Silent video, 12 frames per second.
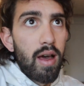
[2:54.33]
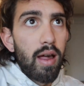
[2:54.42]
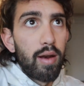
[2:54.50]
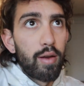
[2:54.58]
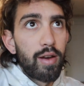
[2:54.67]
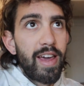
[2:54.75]

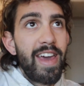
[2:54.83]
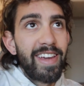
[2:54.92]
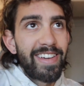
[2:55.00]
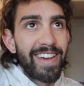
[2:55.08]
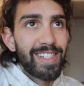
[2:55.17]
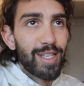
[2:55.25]
I don't know,
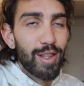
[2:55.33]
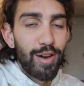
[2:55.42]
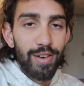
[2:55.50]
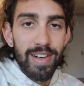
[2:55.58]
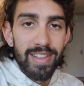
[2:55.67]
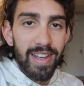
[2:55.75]
it gets the
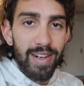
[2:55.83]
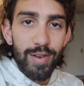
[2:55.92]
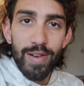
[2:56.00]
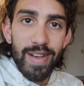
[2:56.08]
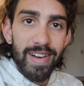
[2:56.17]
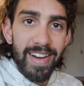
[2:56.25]
long run
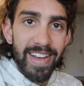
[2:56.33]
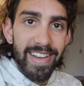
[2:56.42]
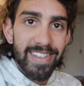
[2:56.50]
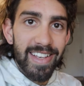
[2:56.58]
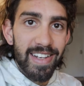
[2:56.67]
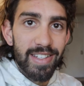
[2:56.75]
done quicker, I
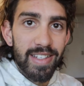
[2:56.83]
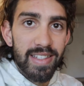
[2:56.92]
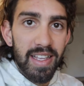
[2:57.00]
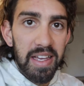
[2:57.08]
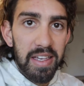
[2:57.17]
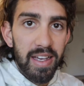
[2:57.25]
guess. And it
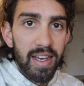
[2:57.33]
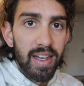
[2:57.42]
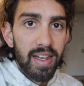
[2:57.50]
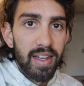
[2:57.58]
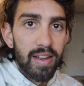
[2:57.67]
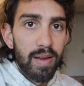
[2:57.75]
just like
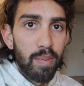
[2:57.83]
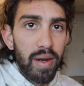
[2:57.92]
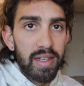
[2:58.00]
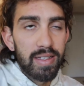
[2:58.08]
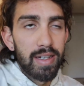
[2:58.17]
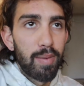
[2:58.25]

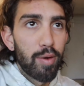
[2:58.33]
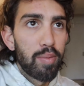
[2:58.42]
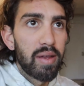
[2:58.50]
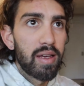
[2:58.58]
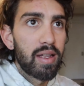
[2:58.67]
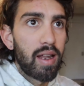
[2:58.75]
breaks it up
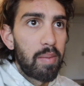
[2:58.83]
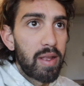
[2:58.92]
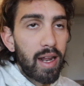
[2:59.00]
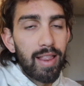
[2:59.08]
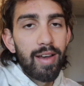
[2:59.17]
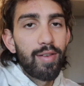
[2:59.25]
a bit. I
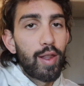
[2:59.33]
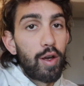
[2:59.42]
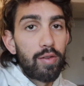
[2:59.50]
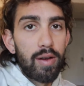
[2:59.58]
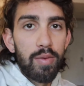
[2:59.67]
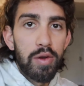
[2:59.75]
mean, I love a
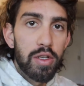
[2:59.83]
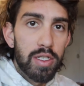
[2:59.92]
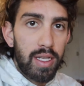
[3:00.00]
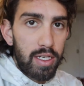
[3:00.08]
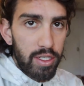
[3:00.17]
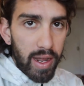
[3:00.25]
long run when you're
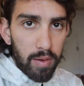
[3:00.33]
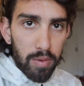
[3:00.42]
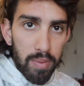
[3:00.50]
just like chatting